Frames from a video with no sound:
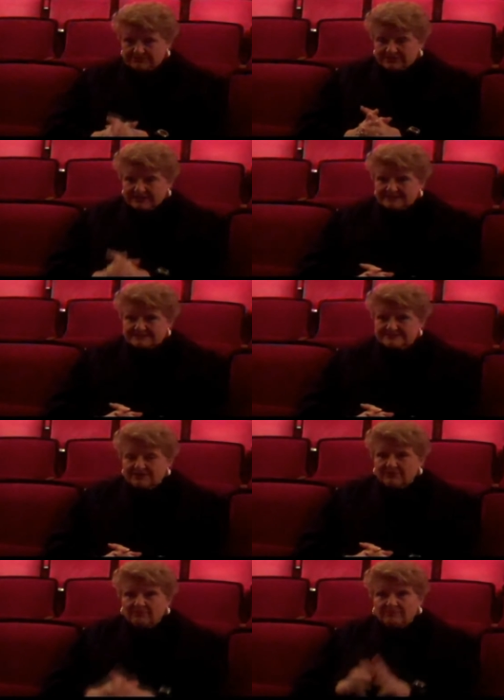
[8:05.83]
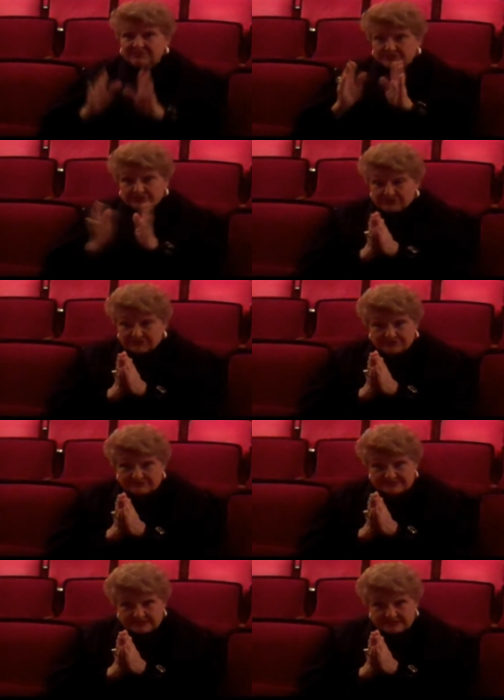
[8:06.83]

Yeah. So, but the good news